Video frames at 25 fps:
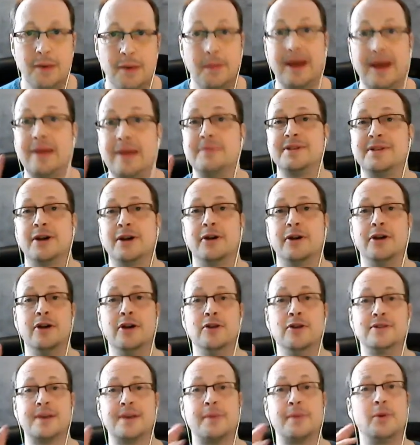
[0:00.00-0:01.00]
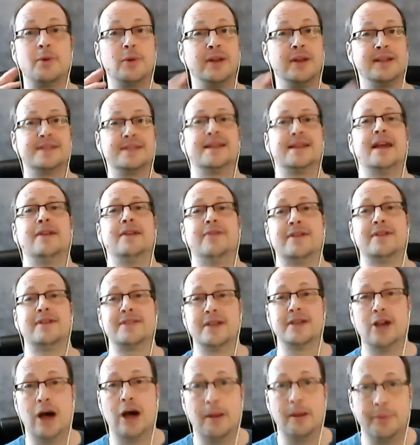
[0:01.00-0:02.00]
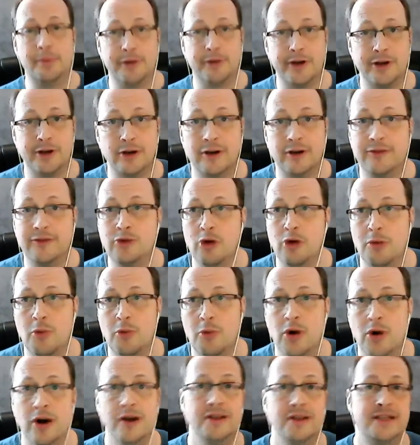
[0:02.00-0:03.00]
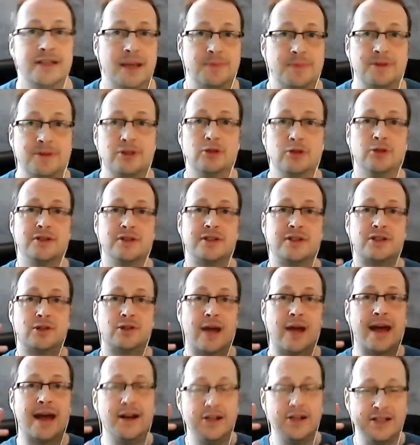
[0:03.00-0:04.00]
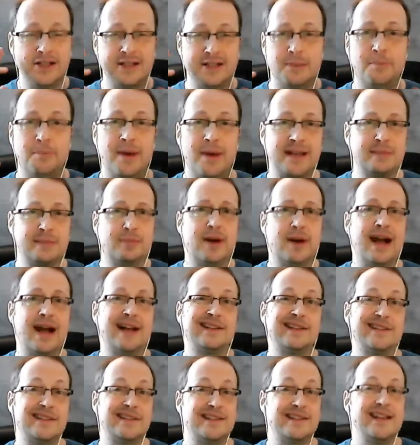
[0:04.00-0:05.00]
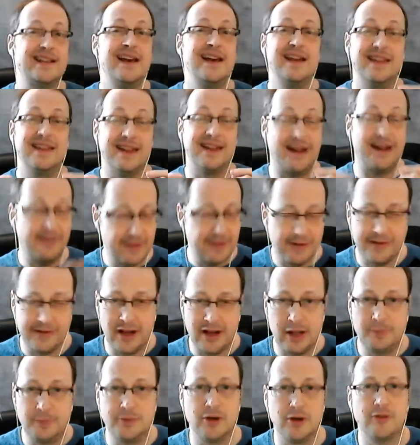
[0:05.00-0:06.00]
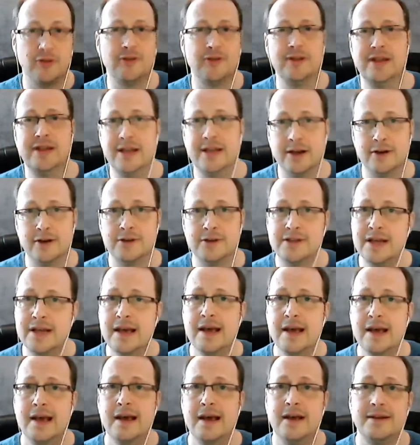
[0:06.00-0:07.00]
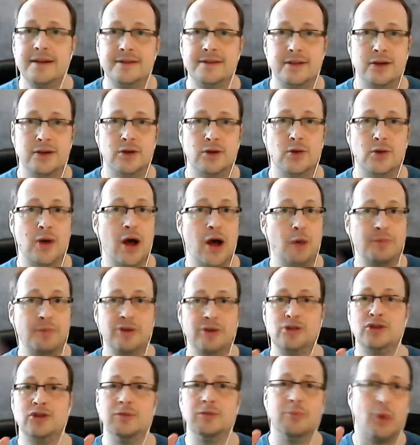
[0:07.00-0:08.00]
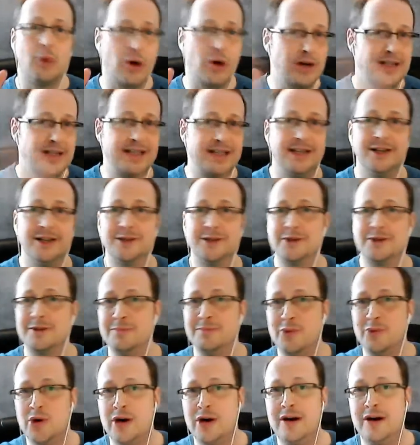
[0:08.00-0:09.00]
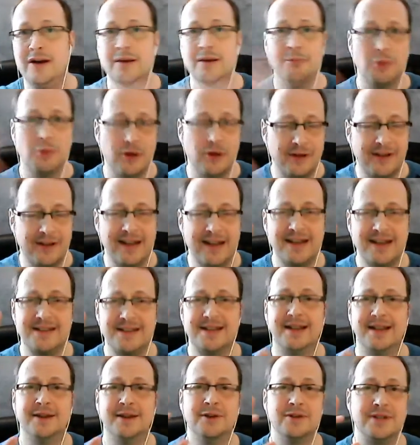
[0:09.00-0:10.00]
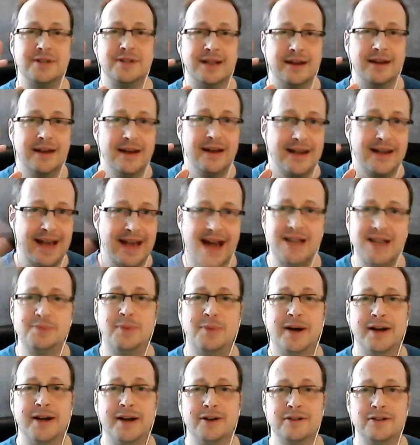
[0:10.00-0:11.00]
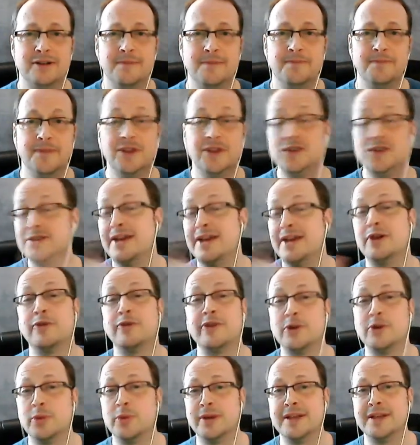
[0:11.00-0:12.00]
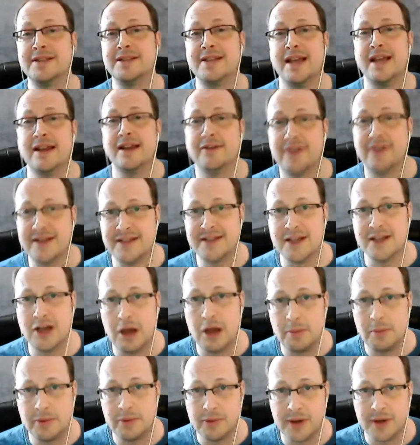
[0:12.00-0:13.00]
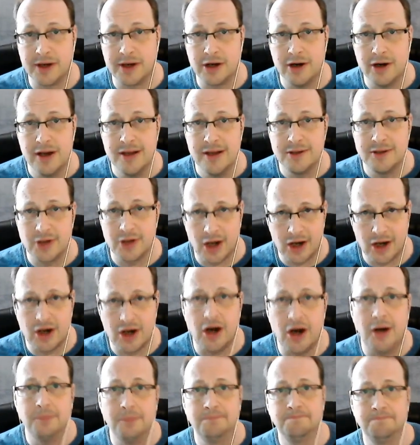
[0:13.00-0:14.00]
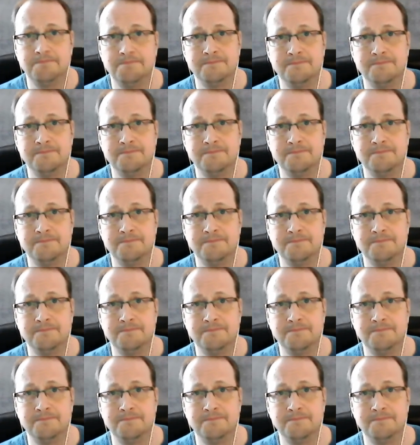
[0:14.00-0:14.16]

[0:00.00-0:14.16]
My name is Aaron Hughes. I'm the real estate investing copywriter. And if you want more tips and tools and strategies and best practices that I've developed over the years to help you do more deals with more motivated sellers and cash buyers, just head over to realestateinvestingcopywriter.com.